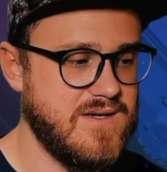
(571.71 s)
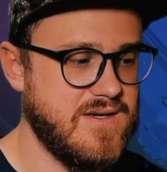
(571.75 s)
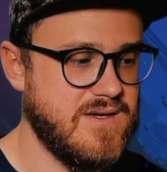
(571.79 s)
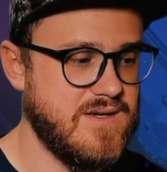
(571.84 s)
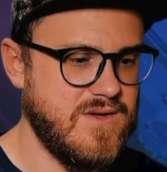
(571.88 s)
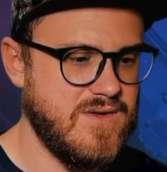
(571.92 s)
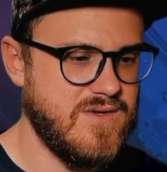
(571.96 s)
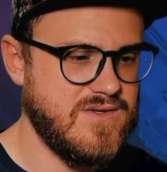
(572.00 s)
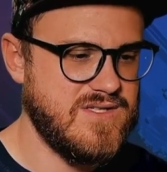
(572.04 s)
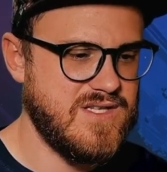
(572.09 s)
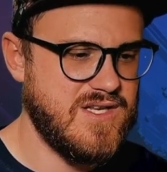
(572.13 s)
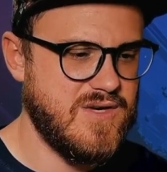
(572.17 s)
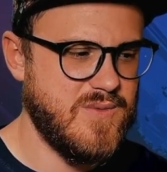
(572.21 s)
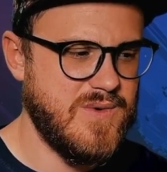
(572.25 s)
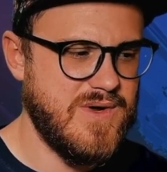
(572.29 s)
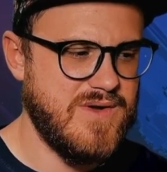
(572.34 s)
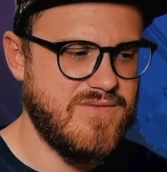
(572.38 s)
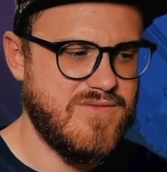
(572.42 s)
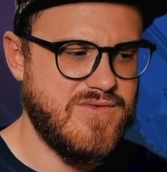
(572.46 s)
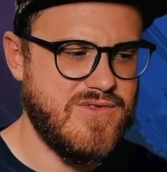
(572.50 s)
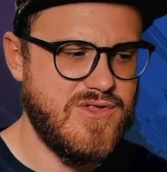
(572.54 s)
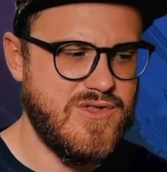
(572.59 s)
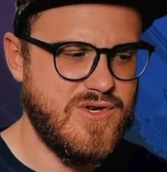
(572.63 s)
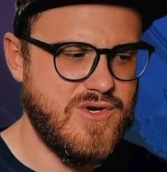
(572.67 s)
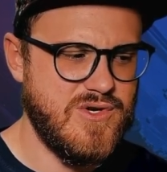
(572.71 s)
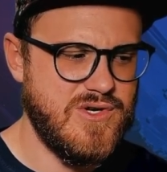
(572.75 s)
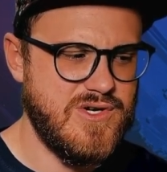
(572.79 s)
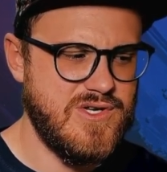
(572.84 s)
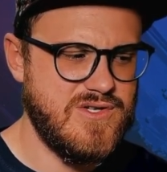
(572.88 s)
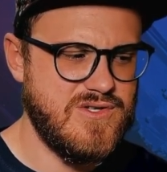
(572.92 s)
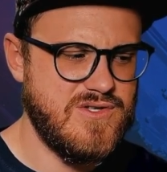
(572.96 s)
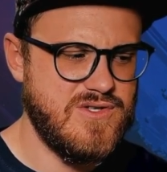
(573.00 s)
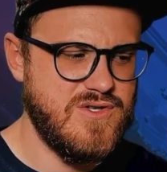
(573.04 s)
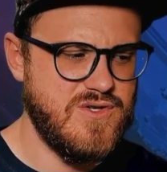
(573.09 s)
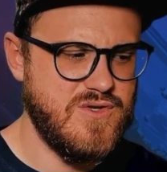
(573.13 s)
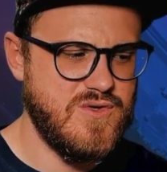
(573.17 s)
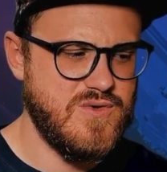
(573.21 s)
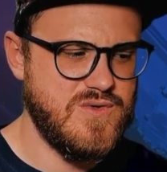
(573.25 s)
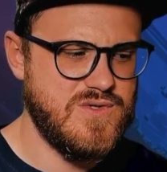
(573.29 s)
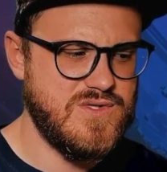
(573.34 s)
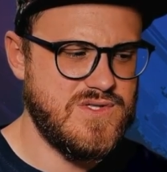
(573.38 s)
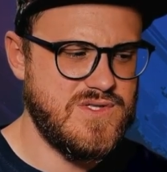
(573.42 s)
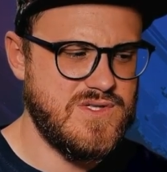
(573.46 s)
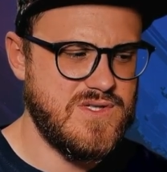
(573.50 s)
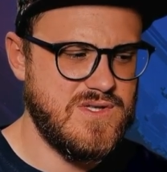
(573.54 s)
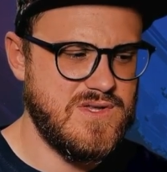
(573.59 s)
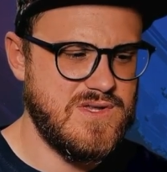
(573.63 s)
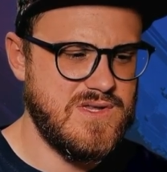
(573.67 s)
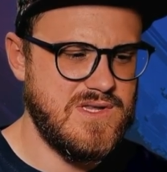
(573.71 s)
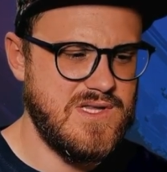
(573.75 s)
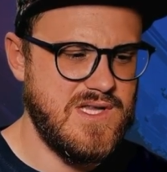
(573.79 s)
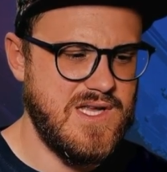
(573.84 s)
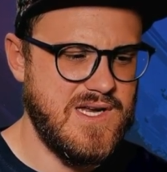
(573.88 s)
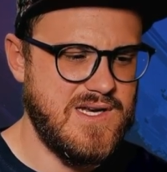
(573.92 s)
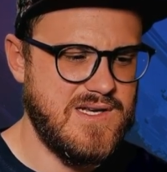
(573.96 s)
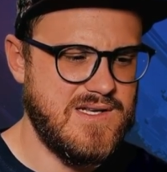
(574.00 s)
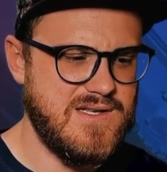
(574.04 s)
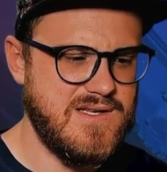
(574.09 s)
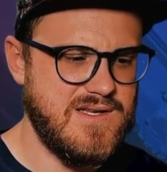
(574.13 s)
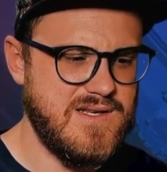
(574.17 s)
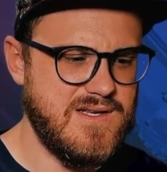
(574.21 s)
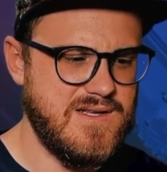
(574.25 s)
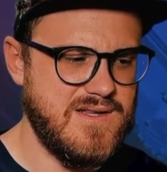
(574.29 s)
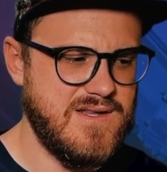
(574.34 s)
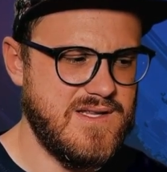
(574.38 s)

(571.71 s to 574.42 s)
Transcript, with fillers: It looks like we have 32 selected.